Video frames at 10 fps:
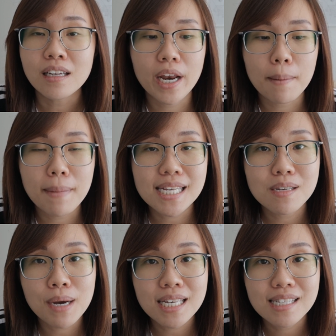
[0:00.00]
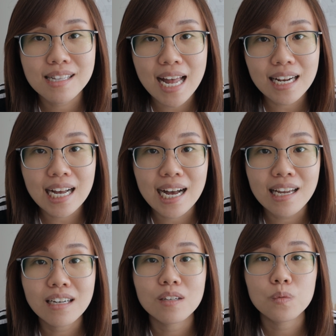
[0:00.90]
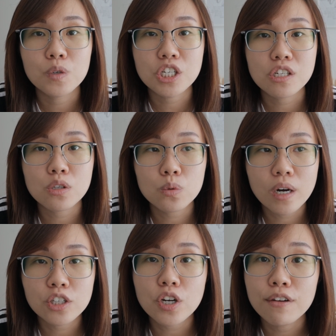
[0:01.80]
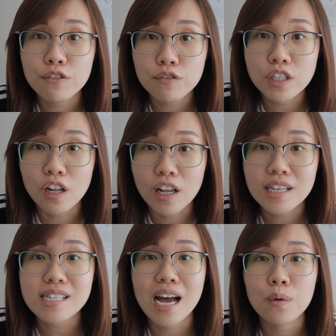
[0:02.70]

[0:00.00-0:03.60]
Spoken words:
When I maximize that card, which is $250,